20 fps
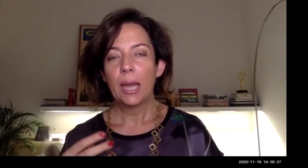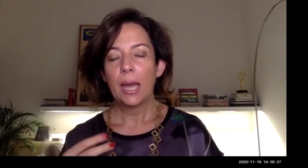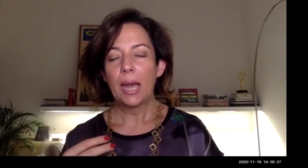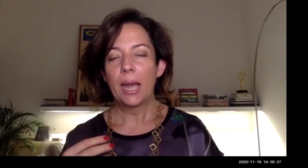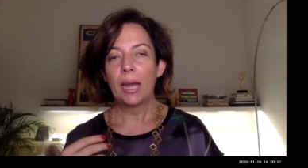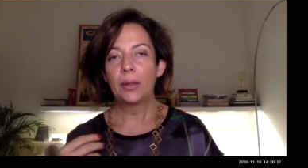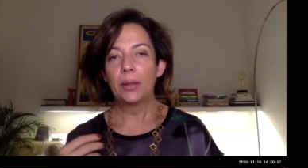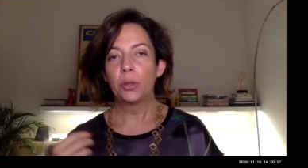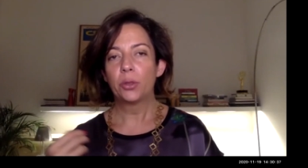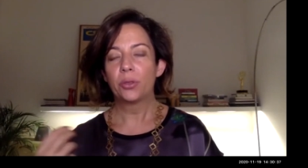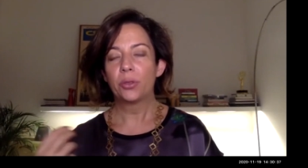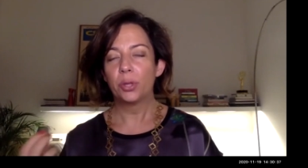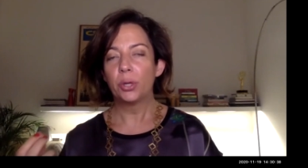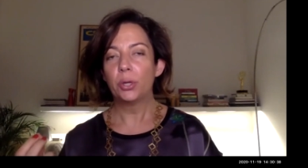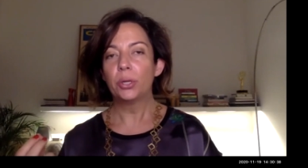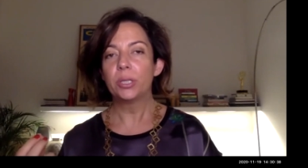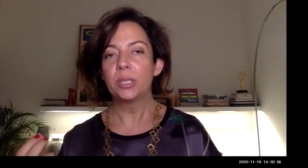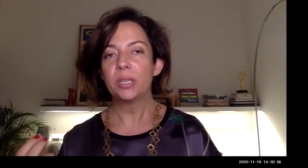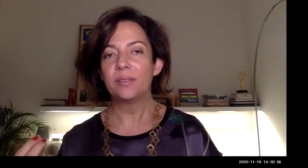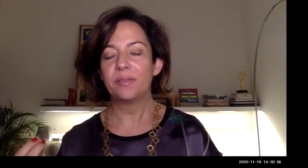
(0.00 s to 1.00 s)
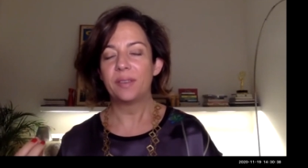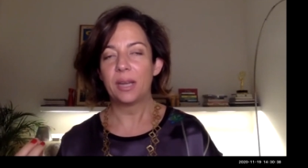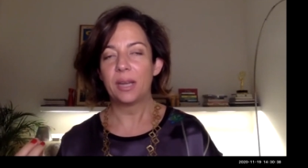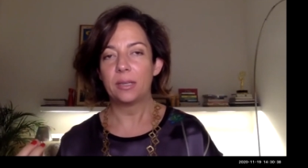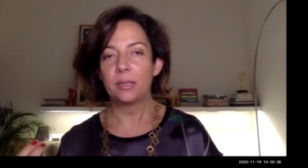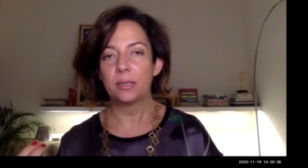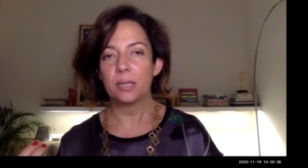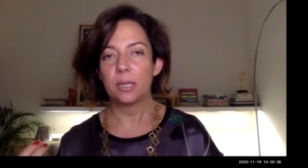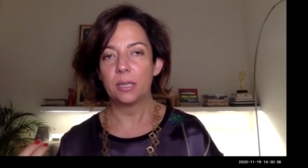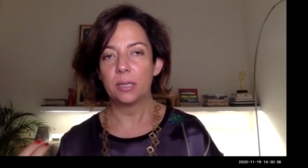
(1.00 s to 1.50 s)
And the third
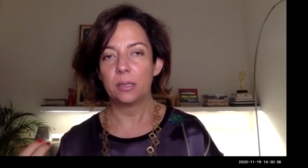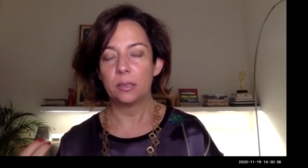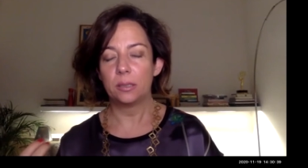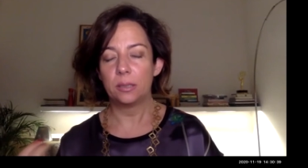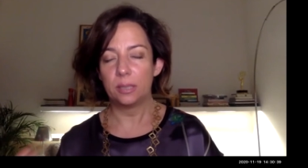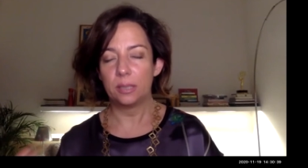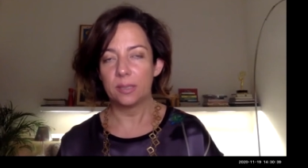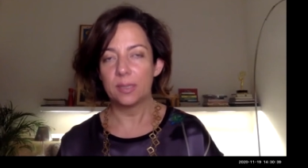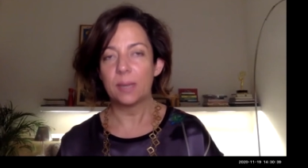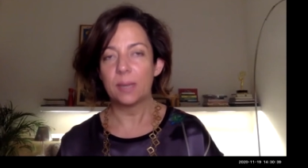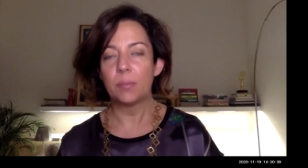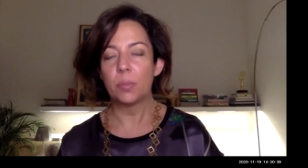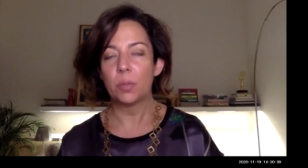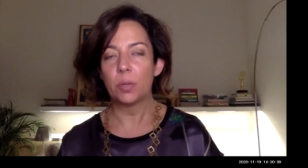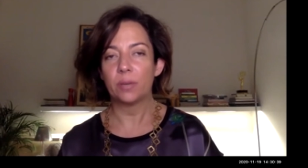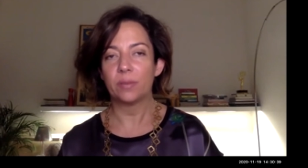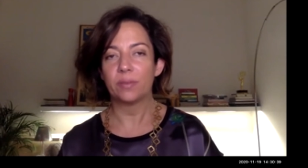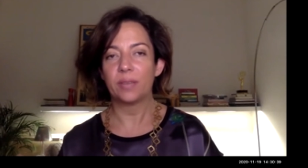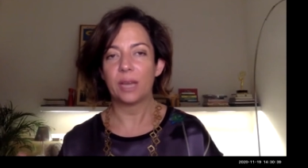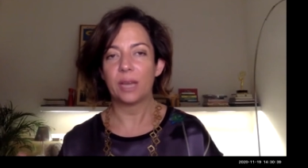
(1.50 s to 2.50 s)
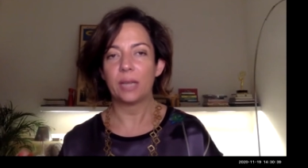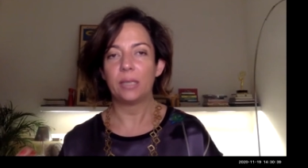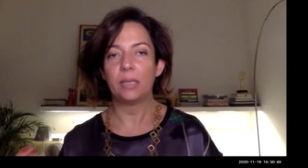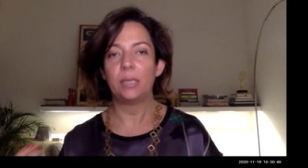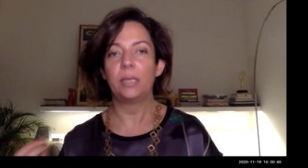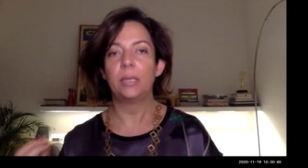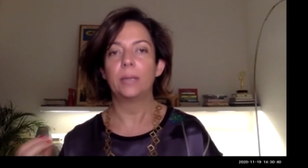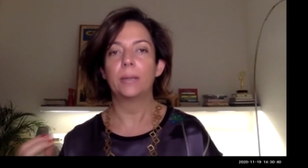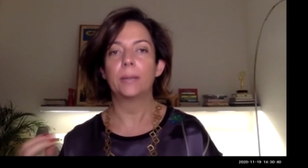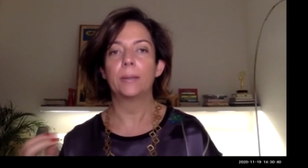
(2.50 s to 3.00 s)
event in December of that
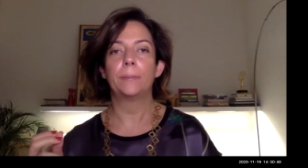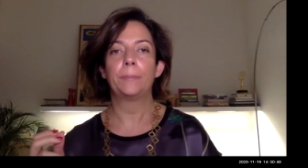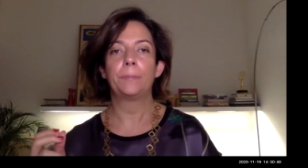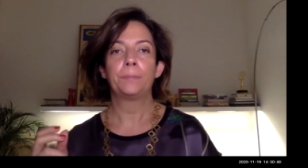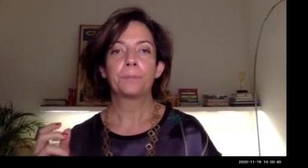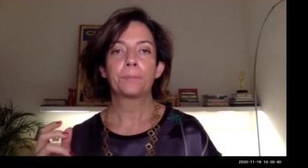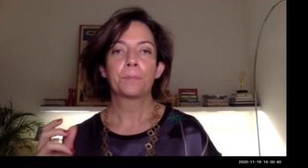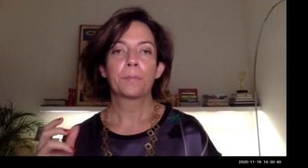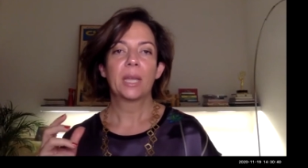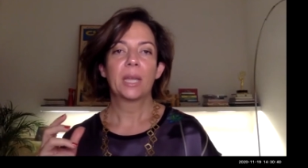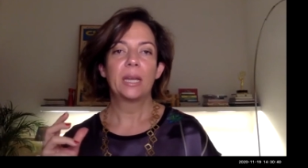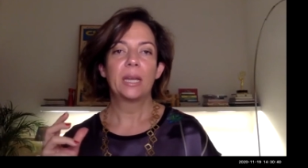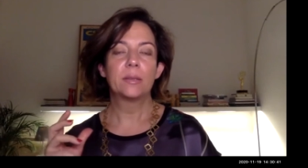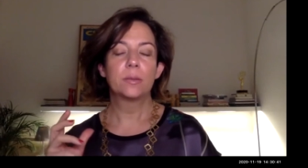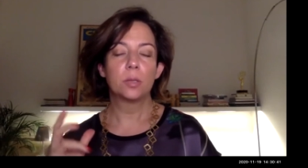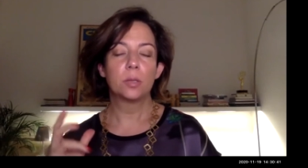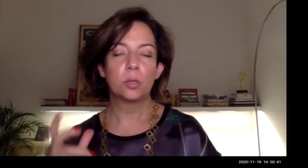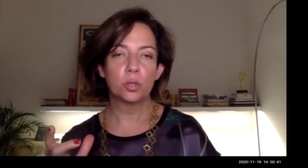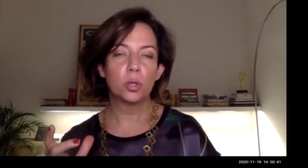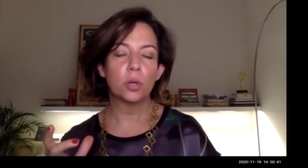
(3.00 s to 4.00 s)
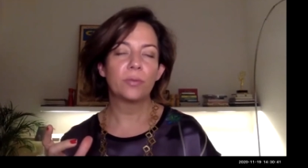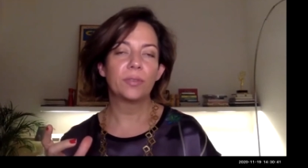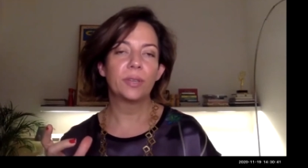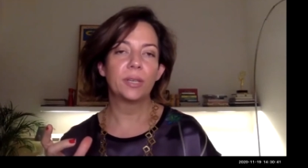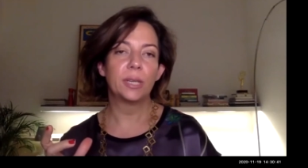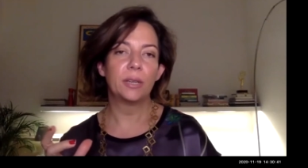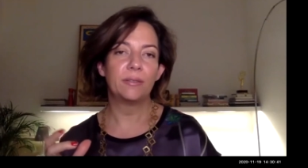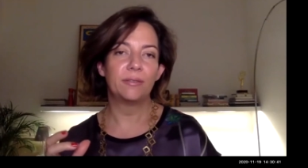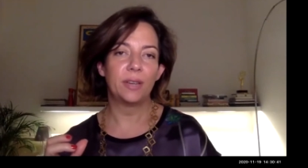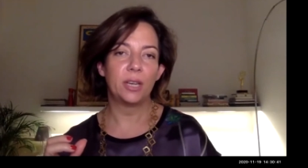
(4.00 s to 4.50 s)
year is the Soviet
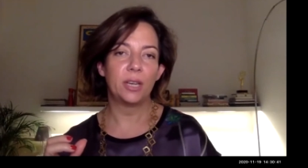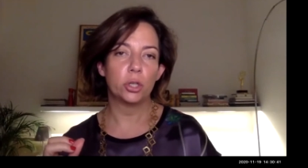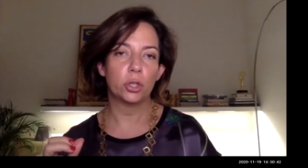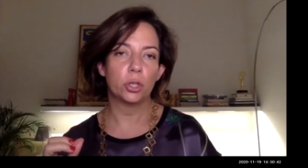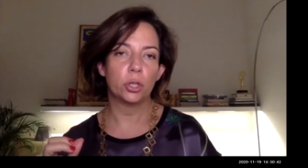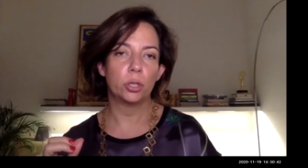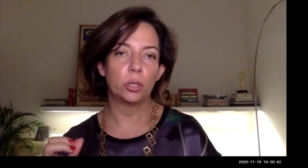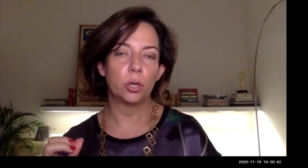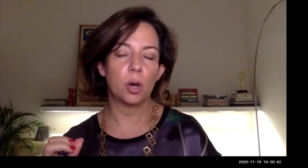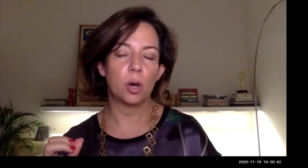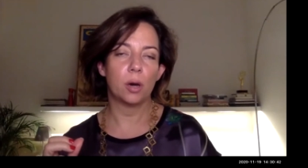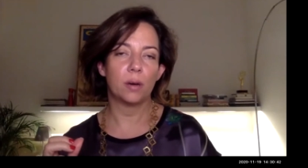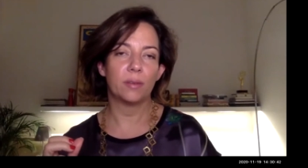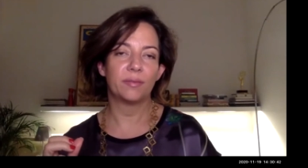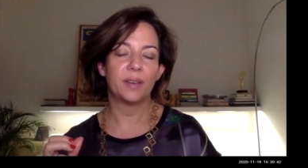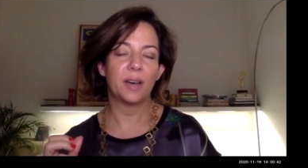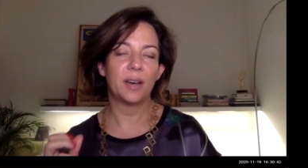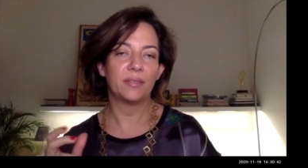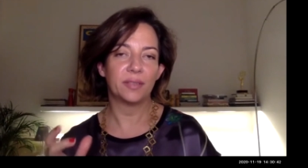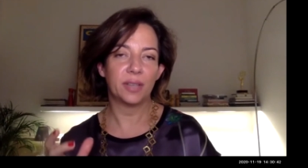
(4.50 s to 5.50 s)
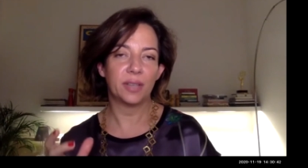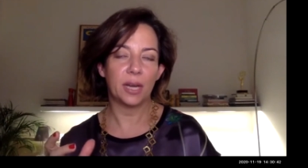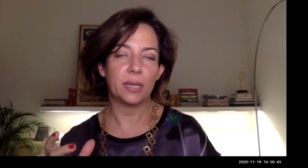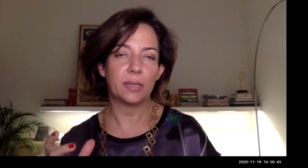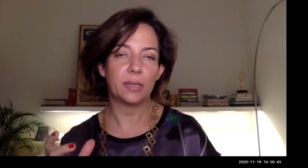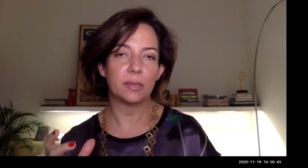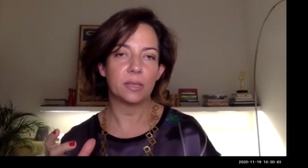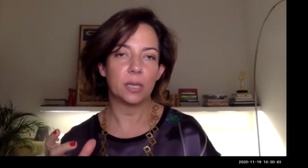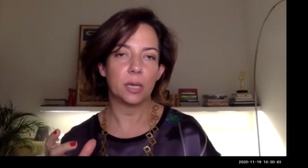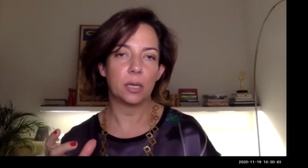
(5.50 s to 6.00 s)
invasion of
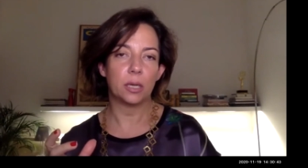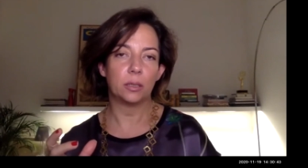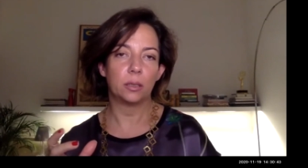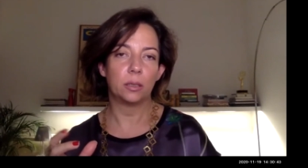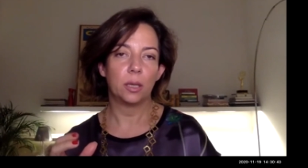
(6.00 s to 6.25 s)
Afghanistan.